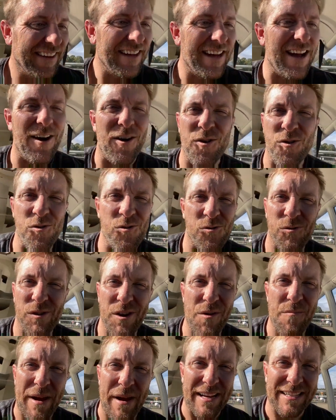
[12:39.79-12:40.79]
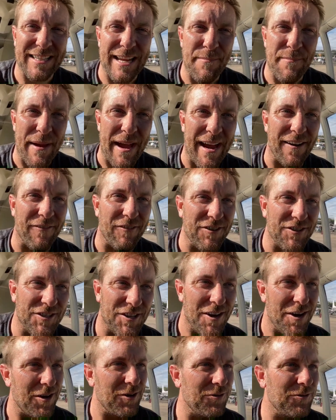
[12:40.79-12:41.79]
Oh, you pesky parents,
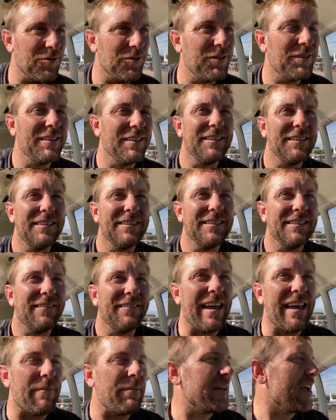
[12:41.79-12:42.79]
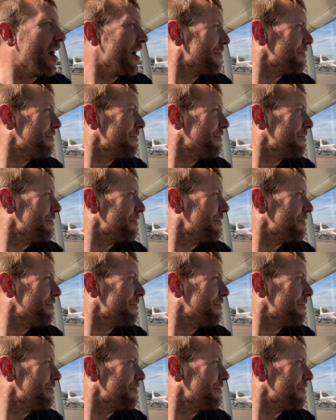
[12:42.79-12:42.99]
you. There we go.